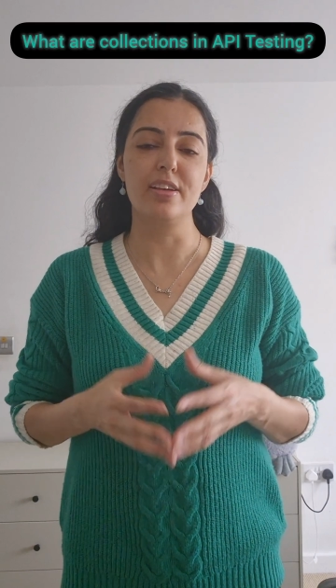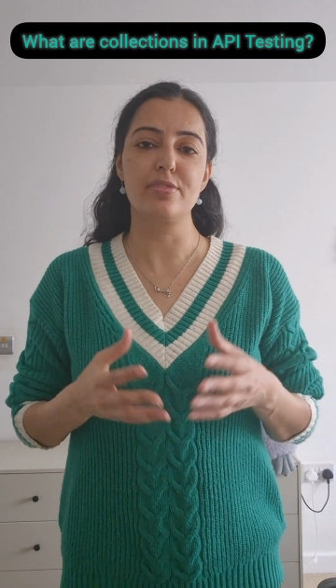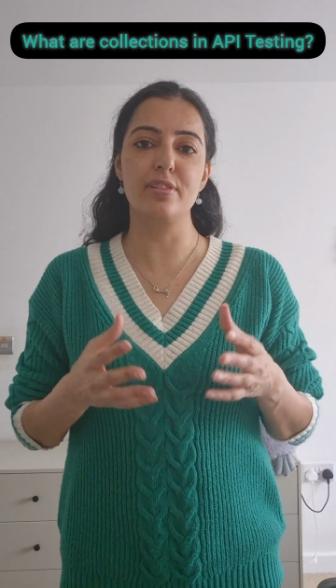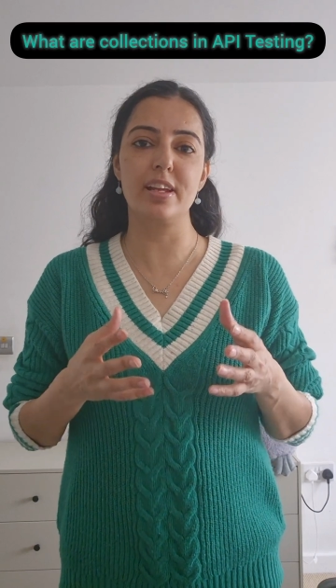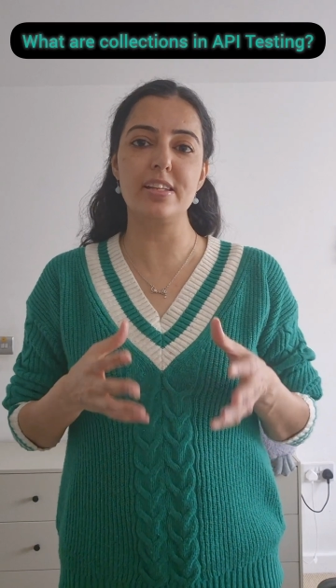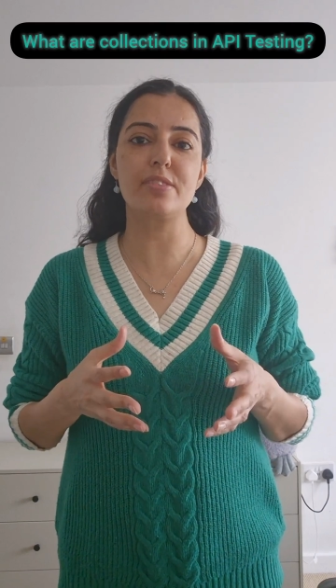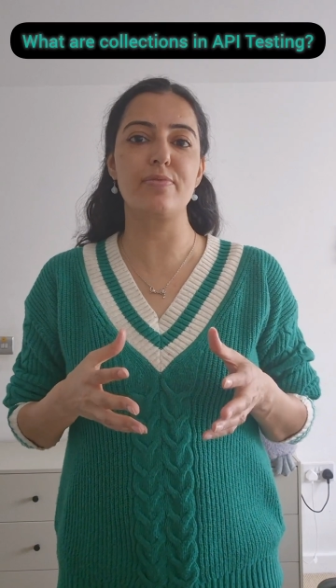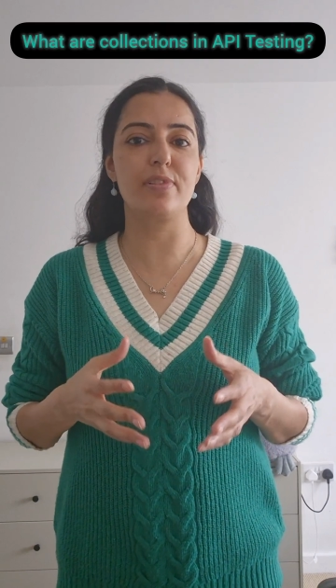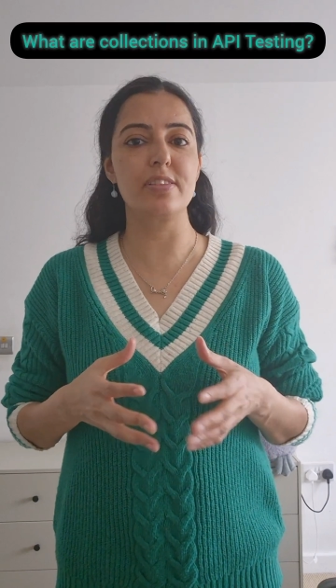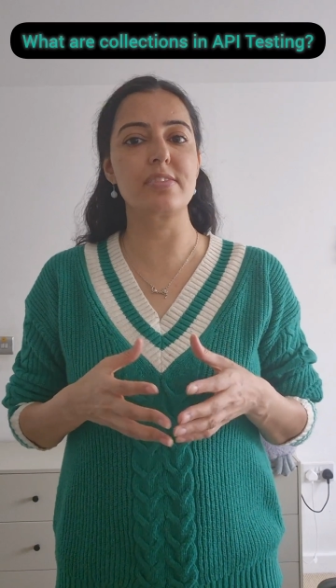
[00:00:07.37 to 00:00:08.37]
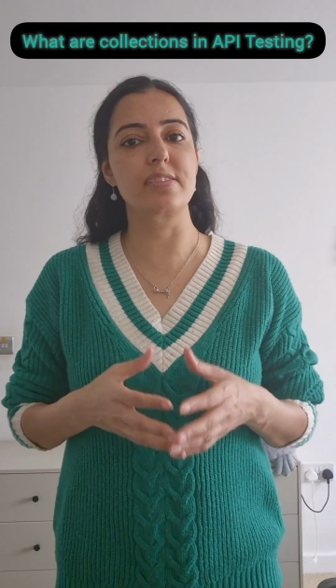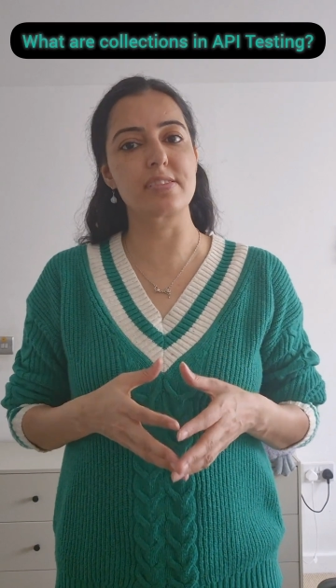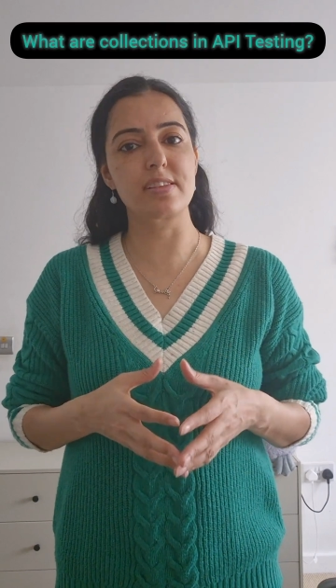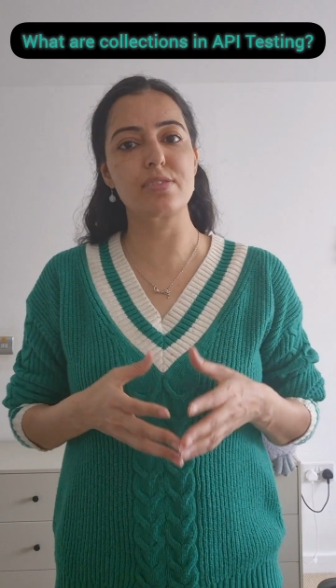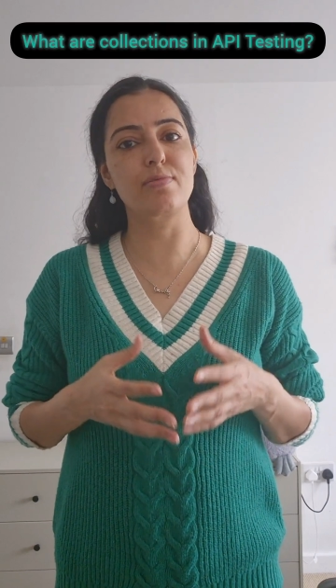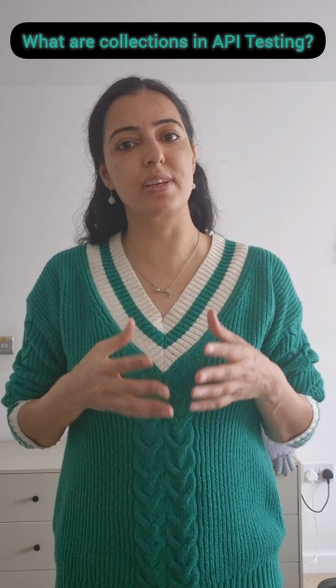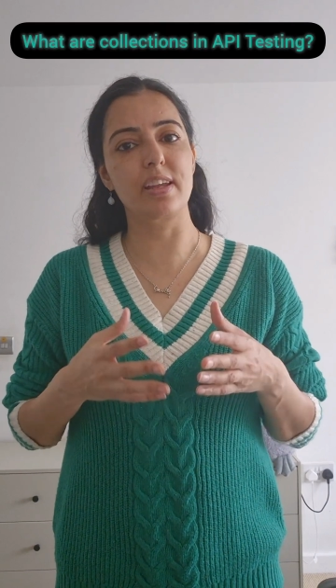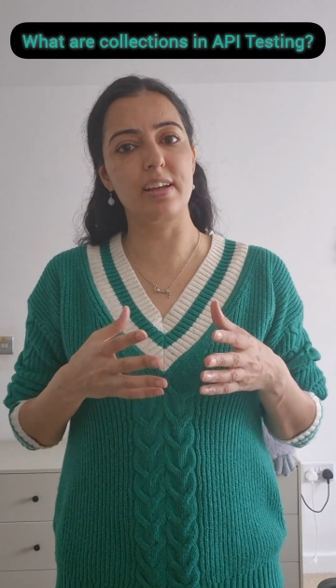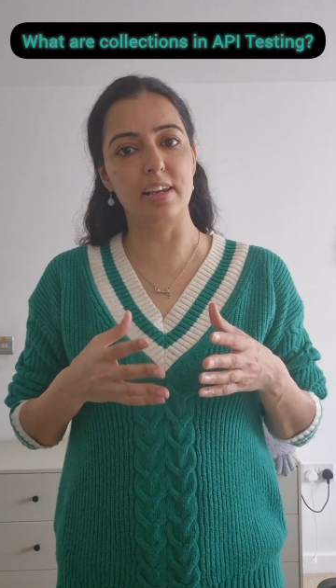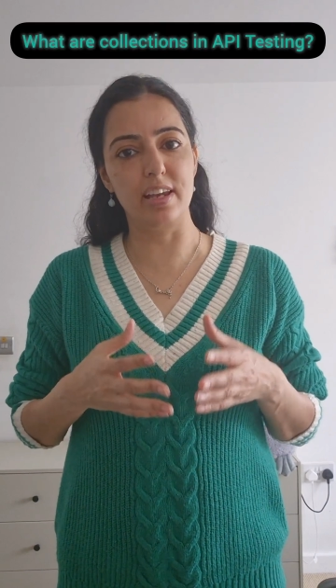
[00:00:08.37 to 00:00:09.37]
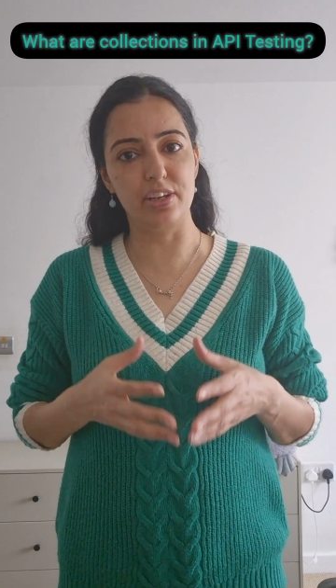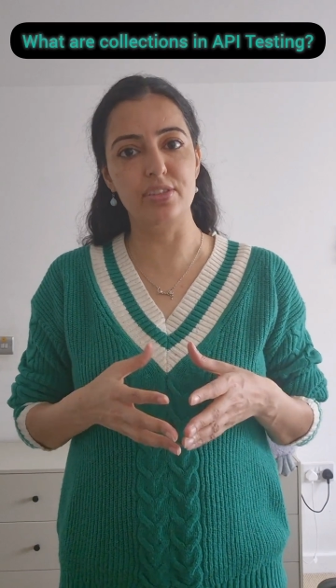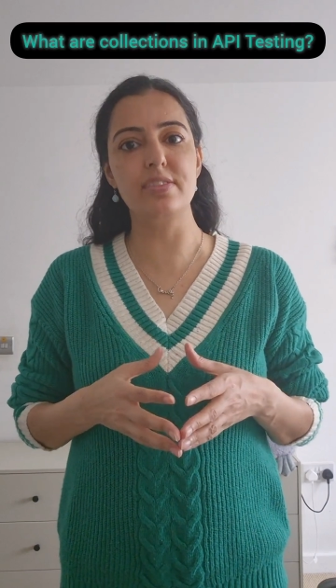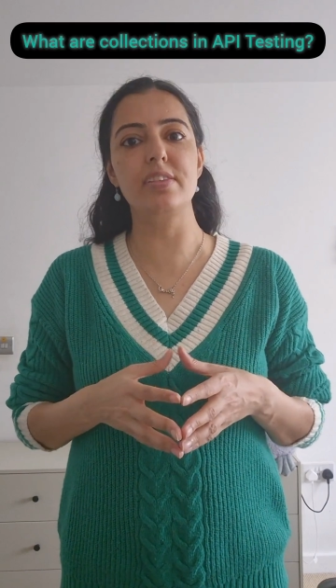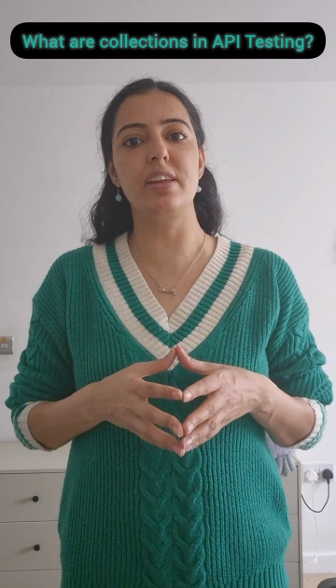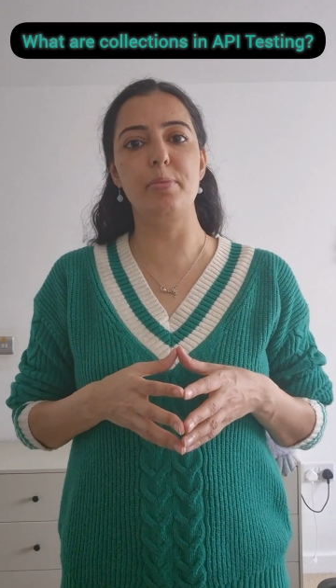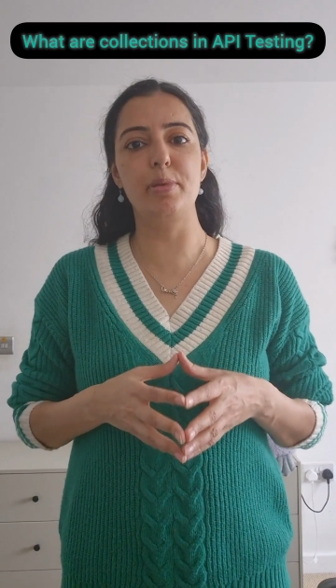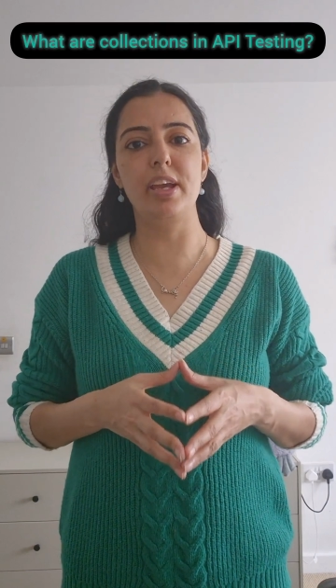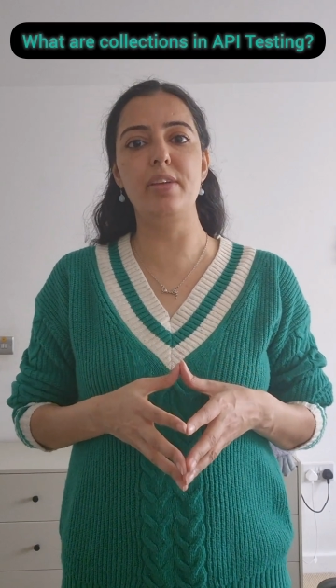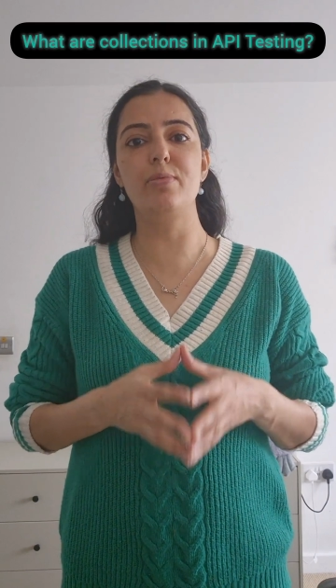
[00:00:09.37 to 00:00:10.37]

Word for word: So let's first discuss what are collections in API,